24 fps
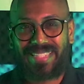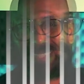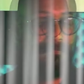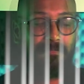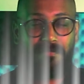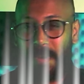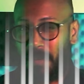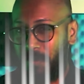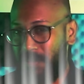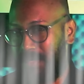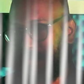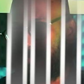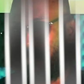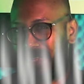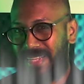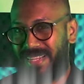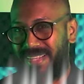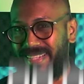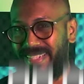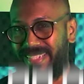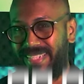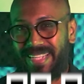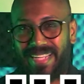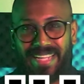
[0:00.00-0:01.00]

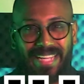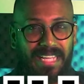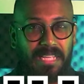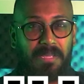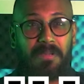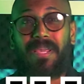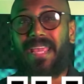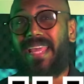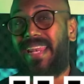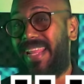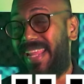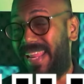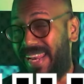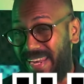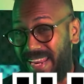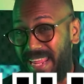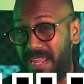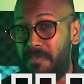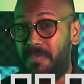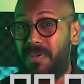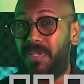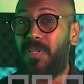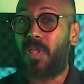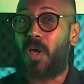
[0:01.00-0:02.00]
Multiplayer. You can
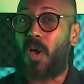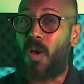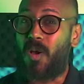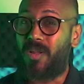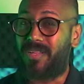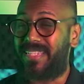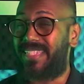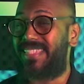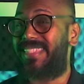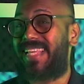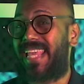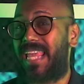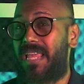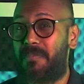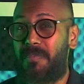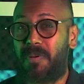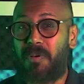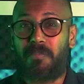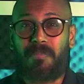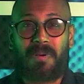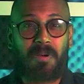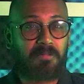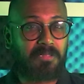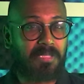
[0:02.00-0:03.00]
enable or
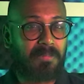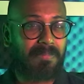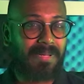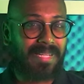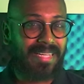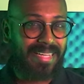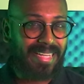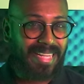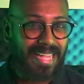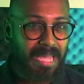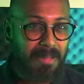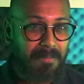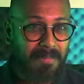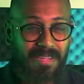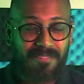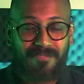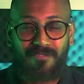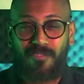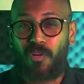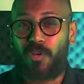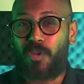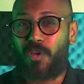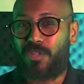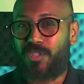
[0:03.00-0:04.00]
disable multiplayer gaming
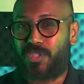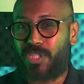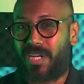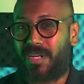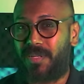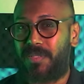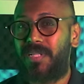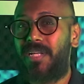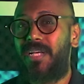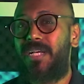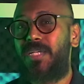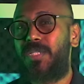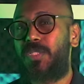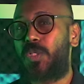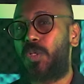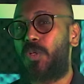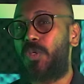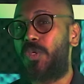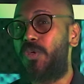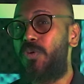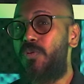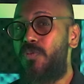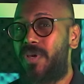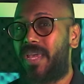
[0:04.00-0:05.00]
for your child so
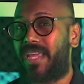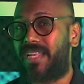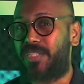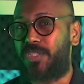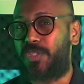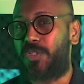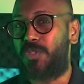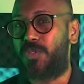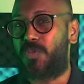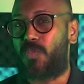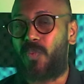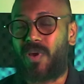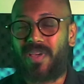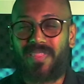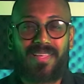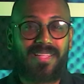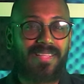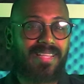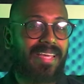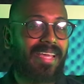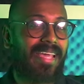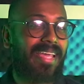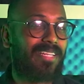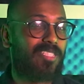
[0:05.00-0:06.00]
you can choose whether
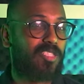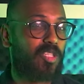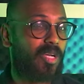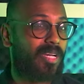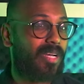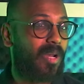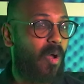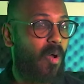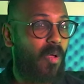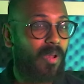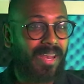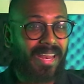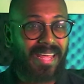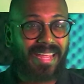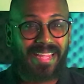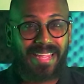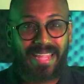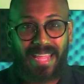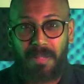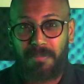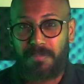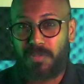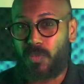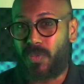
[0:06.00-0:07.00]
they can join online
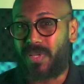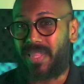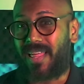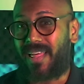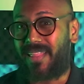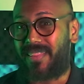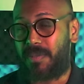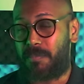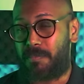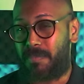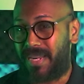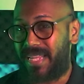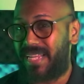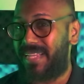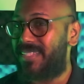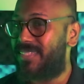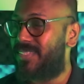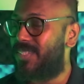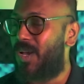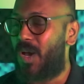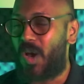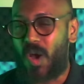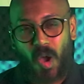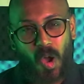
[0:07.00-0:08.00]
games with other
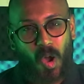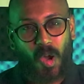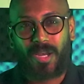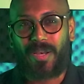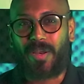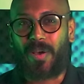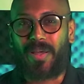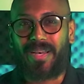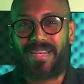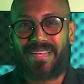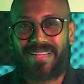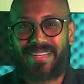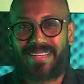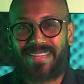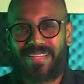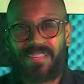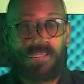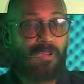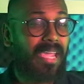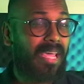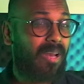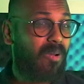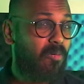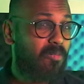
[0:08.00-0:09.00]
players or not.
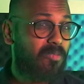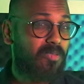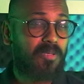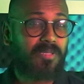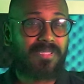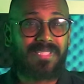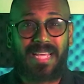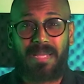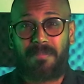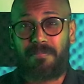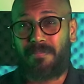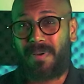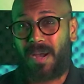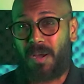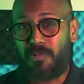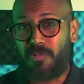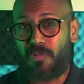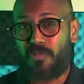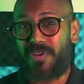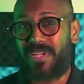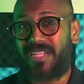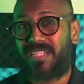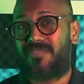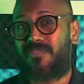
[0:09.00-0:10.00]
You can also set
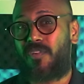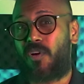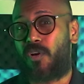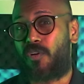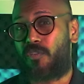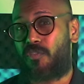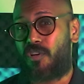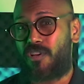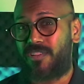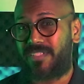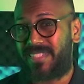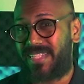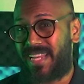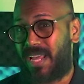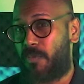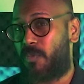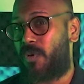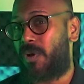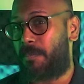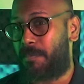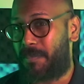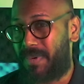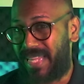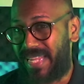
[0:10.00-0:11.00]
boundaries for
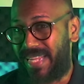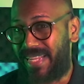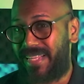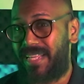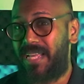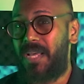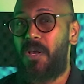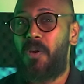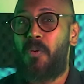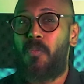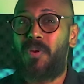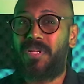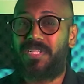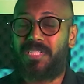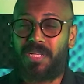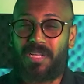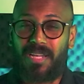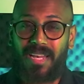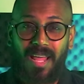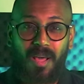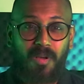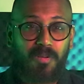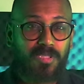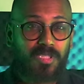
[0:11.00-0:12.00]
cross-network play, which
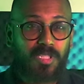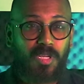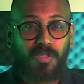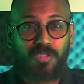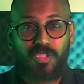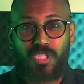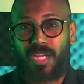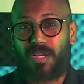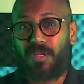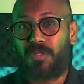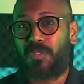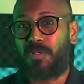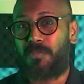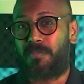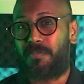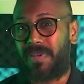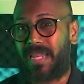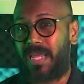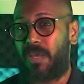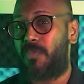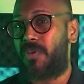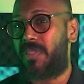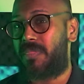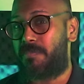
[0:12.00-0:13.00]
allows your child to
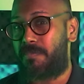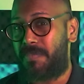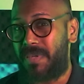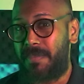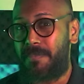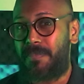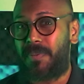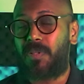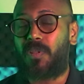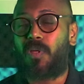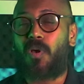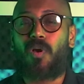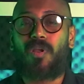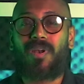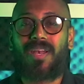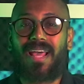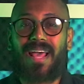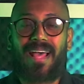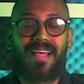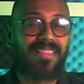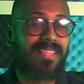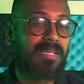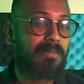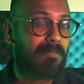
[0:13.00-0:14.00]
play with people on
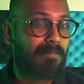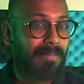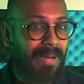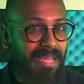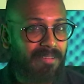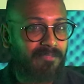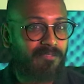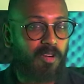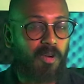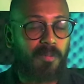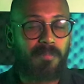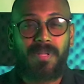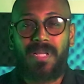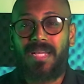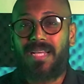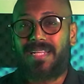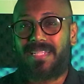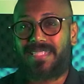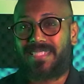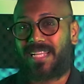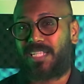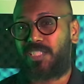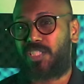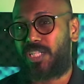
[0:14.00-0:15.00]
other platforms
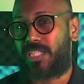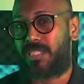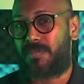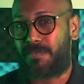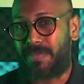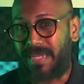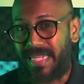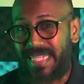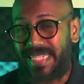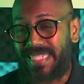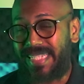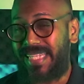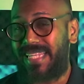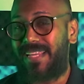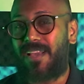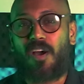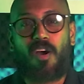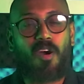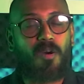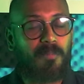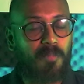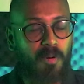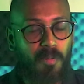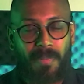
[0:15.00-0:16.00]
such as PC
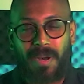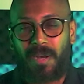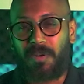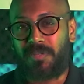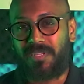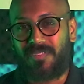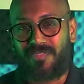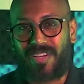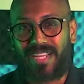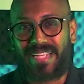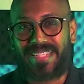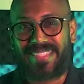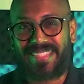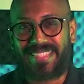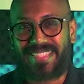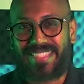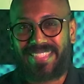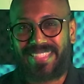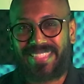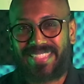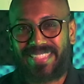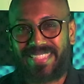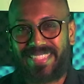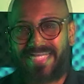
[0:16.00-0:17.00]
or mobile
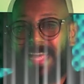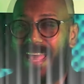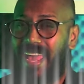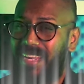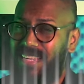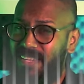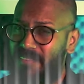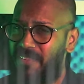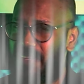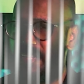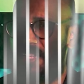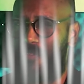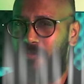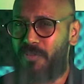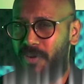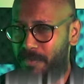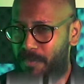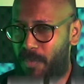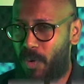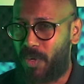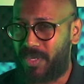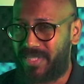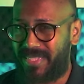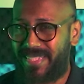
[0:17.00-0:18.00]
devices. Activity
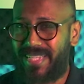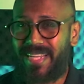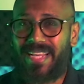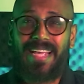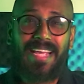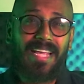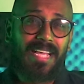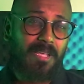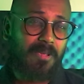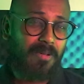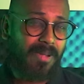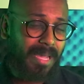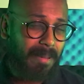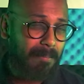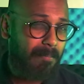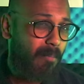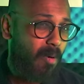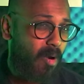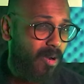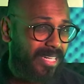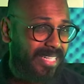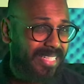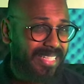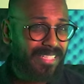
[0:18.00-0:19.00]
reports. You can
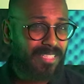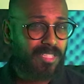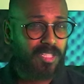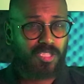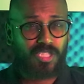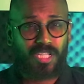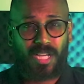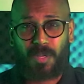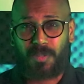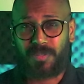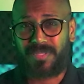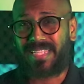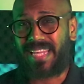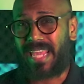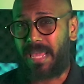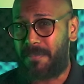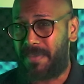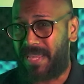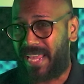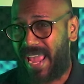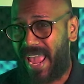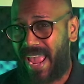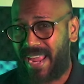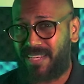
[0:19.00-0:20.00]
monitor your child's
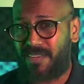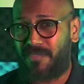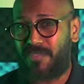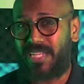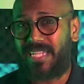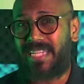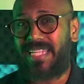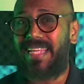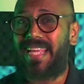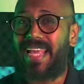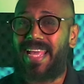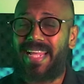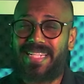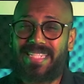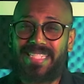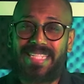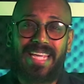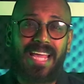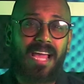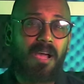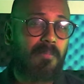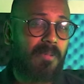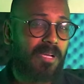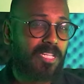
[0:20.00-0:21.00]
gaming activity and
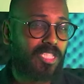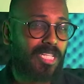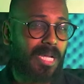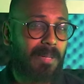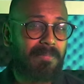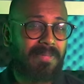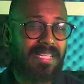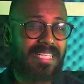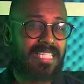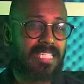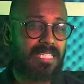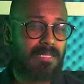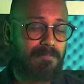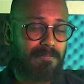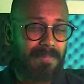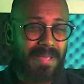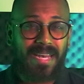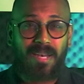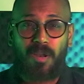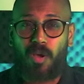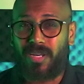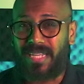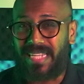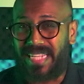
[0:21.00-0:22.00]
see how much time they
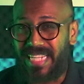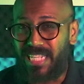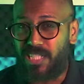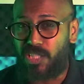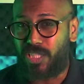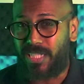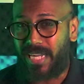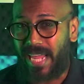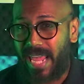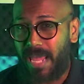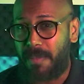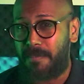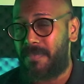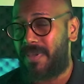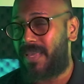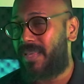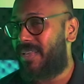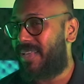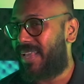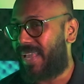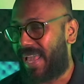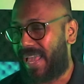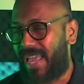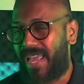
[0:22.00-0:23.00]
spend on each game,
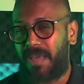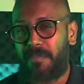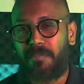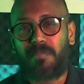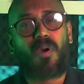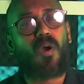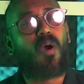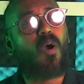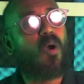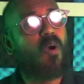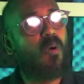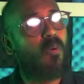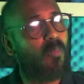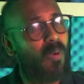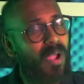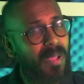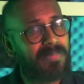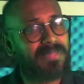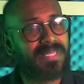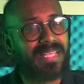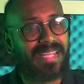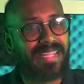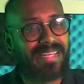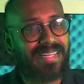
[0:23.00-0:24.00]
app, or
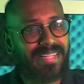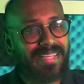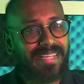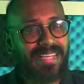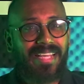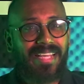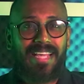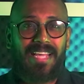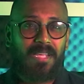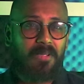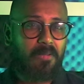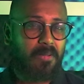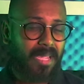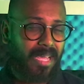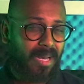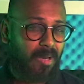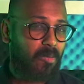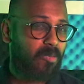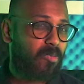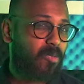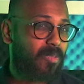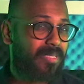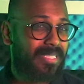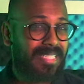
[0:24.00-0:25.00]
website. You can
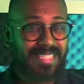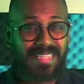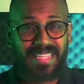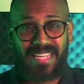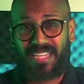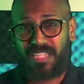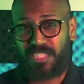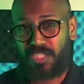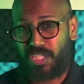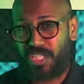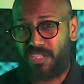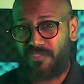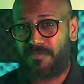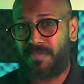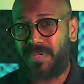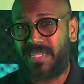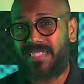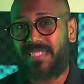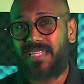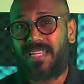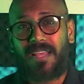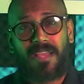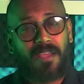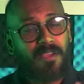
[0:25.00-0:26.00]
also see their
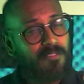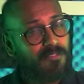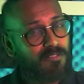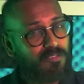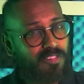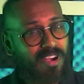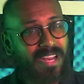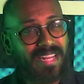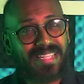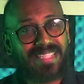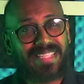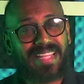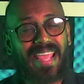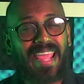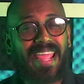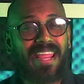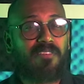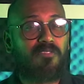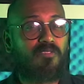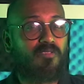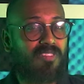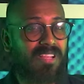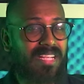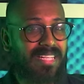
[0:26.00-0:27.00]
achievements, friends,
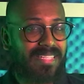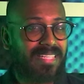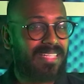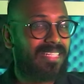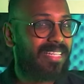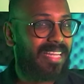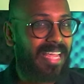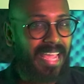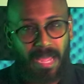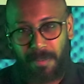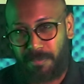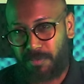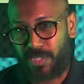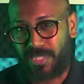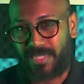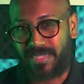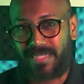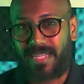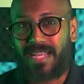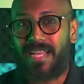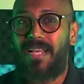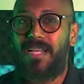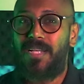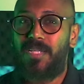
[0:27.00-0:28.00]
and recent
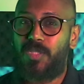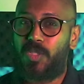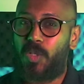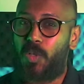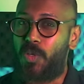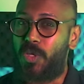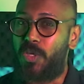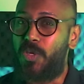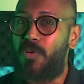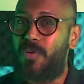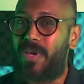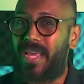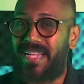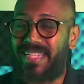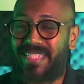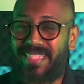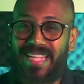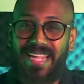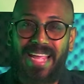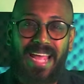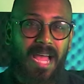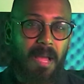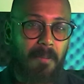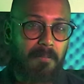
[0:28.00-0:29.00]
captures so you can
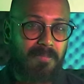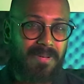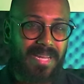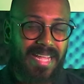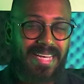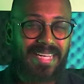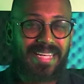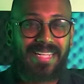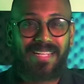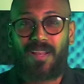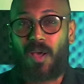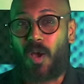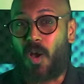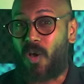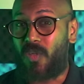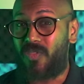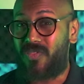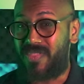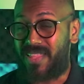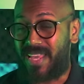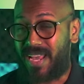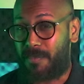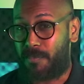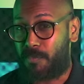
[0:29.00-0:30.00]
stay updated
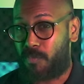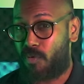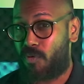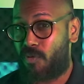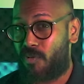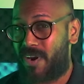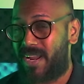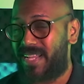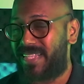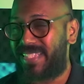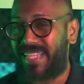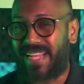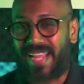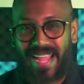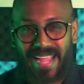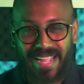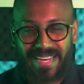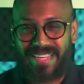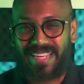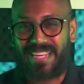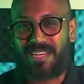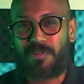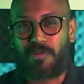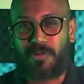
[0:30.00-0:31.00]
on their progress
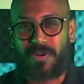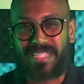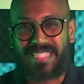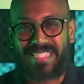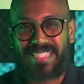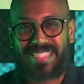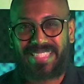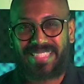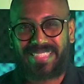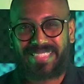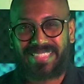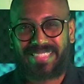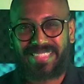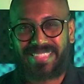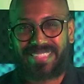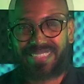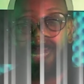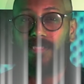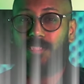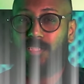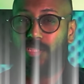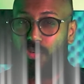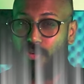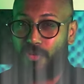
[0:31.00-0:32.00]
and interests.
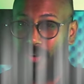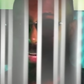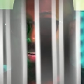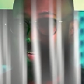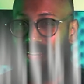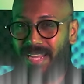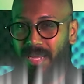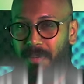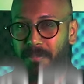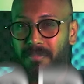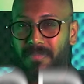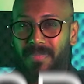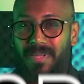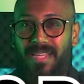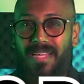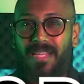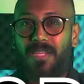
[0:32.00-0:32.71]
Screen time.